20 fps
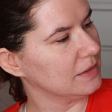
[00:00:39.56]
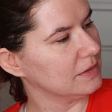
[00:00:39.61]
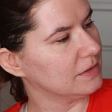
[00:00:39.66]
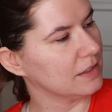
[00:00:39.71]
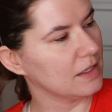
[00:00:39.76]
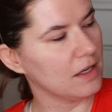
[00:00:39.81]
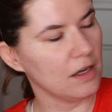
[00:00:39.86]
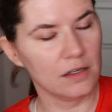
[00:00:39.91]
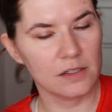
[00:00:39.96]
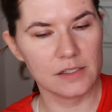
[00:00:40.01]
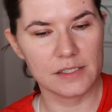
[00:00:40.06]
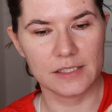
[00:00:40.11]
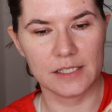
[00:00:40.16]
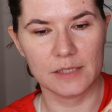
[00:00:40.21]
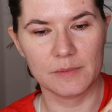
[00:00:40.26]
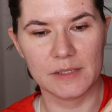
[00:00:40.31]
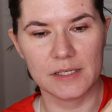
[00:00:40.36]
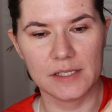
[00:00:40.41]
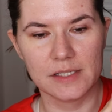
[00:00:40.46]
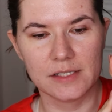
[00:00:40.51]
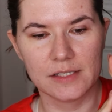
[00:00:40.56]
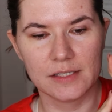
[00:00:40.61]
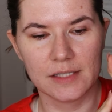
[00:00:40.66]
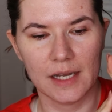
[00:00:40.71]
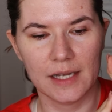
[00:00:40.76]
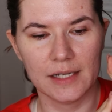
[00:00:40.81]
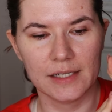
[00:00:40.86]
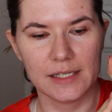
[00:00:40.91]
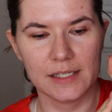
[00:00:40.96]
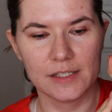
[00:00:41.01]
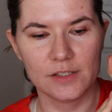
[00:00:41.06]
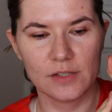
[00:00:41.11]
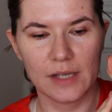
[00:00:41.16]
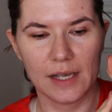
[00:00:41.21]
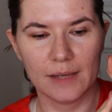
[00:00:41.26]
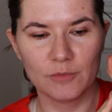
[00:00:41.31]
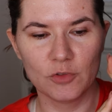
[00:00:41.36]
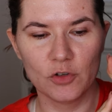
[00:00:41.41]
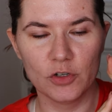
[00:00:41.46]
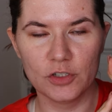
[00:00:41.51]
the color scheme is stunning. So
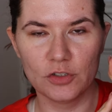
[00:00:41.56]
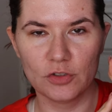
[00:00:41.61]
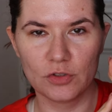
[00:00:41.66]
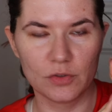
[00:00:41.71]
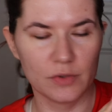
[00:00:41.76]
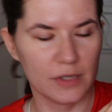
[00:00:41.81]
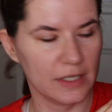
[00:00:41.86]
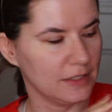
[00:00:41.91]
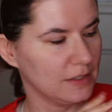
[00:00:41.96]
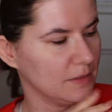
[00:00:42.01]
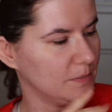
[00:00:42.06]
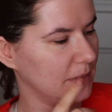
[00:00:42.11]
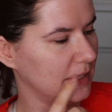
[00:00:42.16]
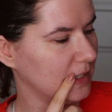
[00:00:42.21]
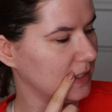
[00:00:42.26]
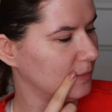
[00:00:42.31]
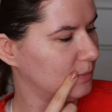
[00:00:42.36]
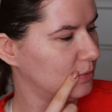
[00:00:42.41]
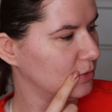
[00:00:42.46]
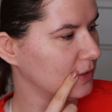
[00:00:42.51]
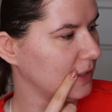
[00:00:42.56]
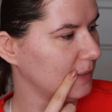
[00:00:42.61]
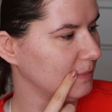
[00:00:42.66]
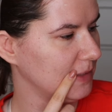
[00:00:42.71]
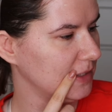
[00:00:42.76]
I'm going to create a makeup look.